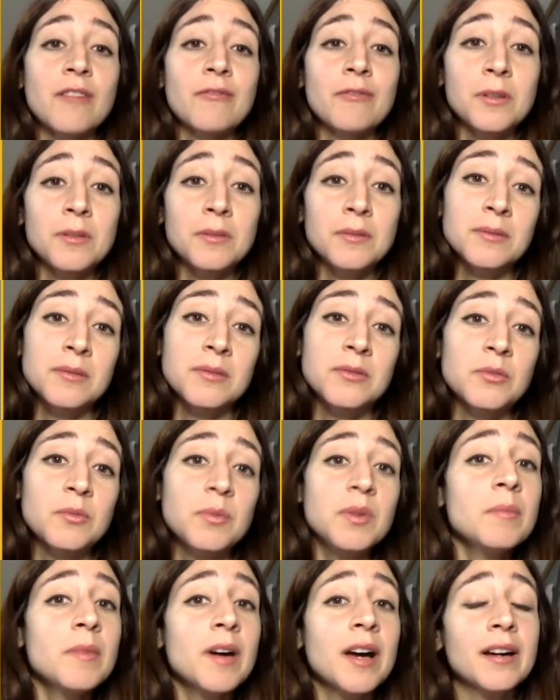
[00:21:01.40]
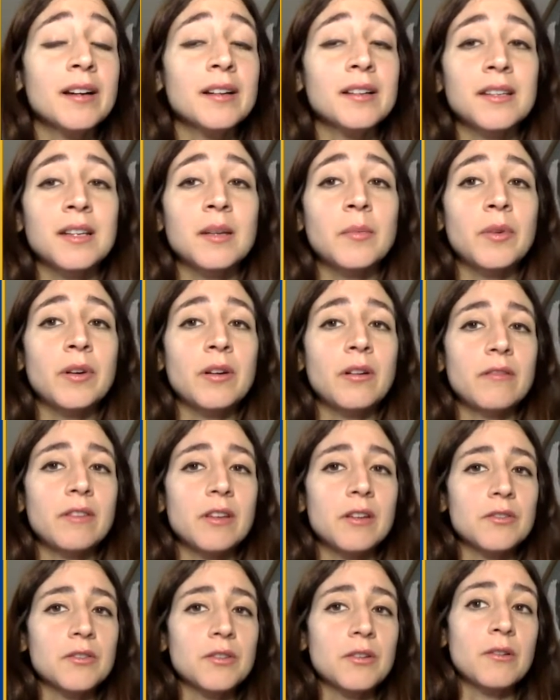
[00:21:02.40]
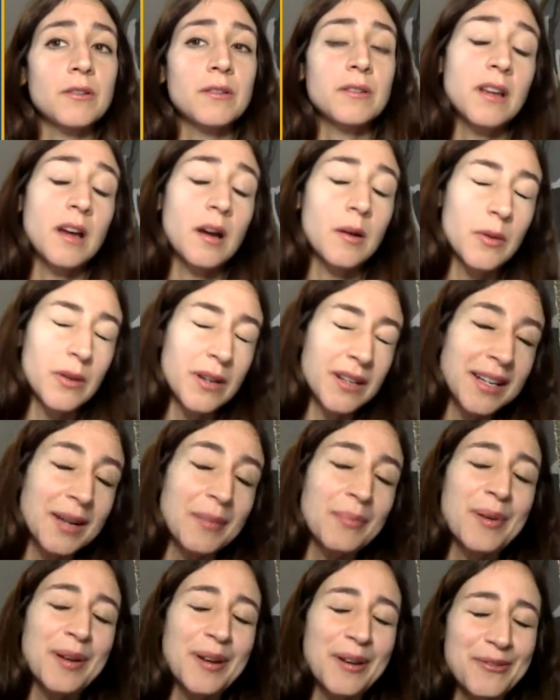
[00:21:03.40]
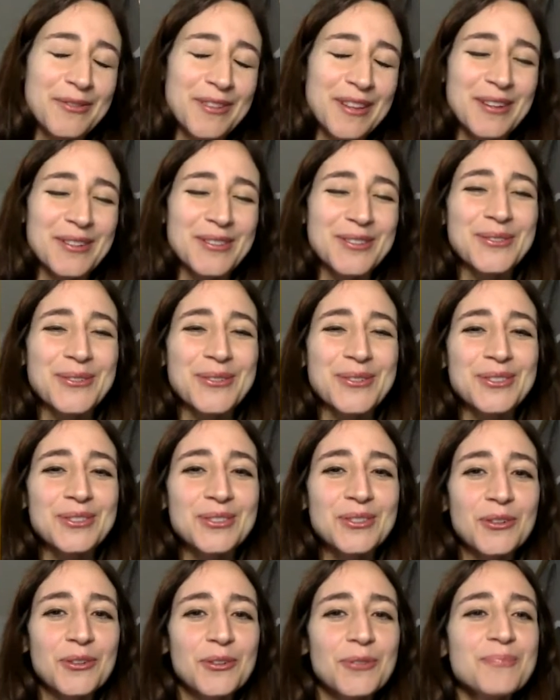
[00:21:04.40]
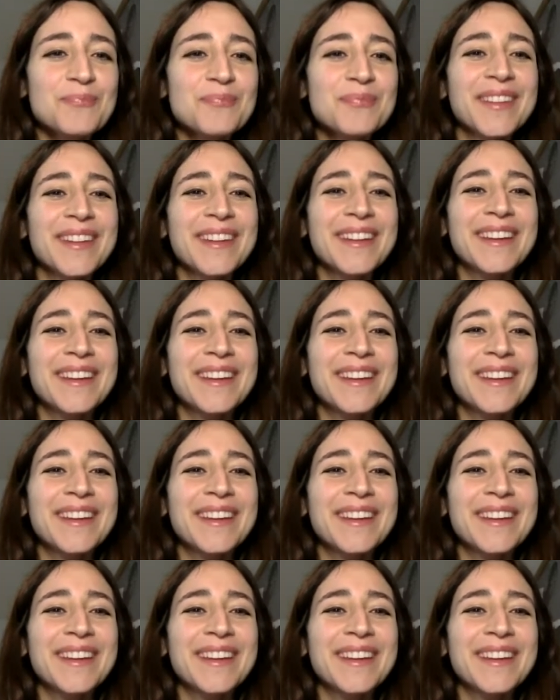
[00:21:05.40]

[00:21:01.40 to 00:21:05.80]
travel to be back in a pair of years or so.